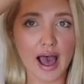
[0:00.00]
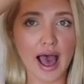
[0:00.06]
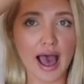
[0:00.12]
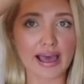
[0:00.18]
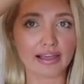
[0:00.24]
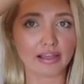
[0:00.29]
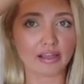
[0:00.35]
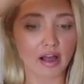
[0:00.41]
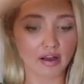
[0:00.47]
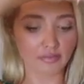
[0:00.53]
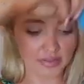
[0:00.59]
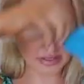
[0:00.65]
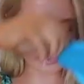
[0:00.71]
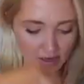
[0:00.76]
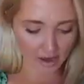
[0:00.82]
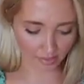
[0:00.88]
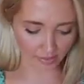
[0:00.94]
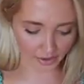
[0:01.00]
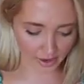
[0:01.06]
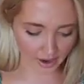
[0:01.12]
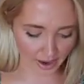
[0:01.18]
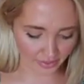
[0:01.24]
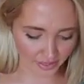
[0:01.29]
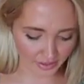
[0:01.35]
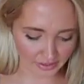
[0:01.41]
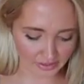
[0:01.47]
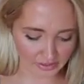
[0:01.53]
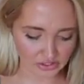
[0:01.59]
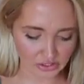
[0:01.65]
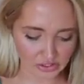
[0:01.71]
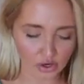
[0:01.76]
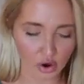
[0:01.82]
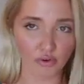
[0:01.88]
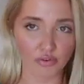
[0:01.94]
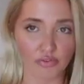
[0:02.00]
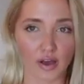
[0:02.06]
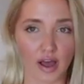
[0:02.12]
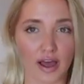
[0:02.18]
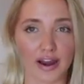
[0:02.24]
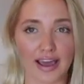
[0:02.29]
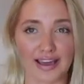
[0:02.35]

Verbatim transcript: I love this color. I think it's so fun.